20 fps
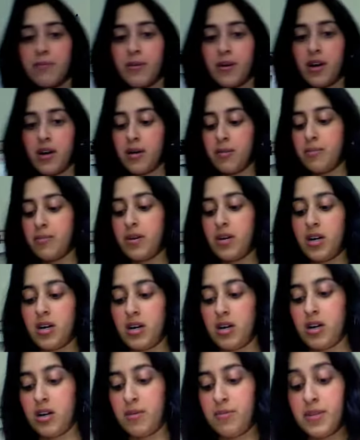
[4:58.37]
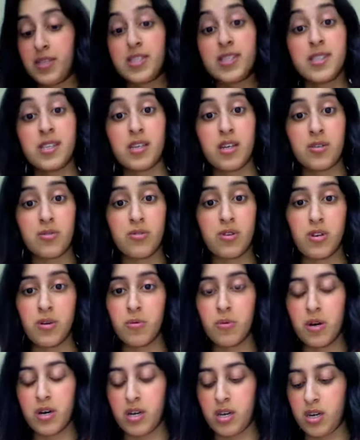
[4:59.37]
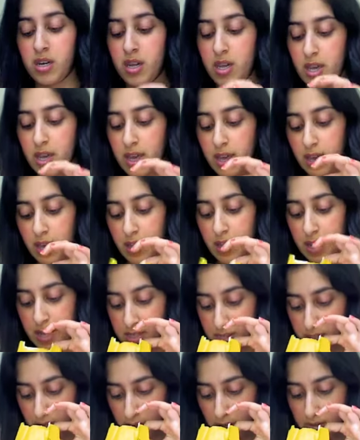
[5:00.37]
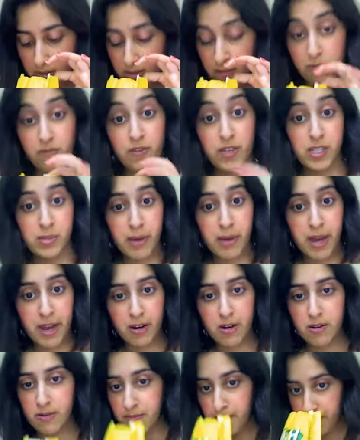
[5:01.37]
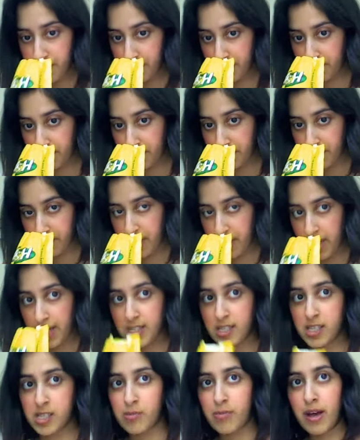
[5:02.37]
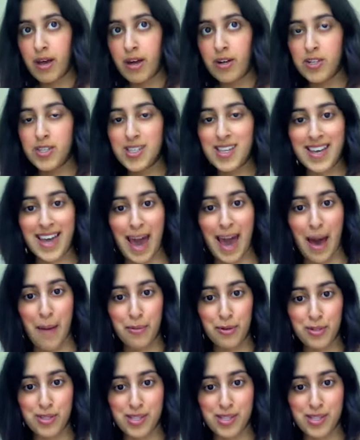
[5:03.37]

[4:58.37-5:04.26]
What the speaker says: bomb. This is another new one. It's called the Fizz Banger. and smells like apple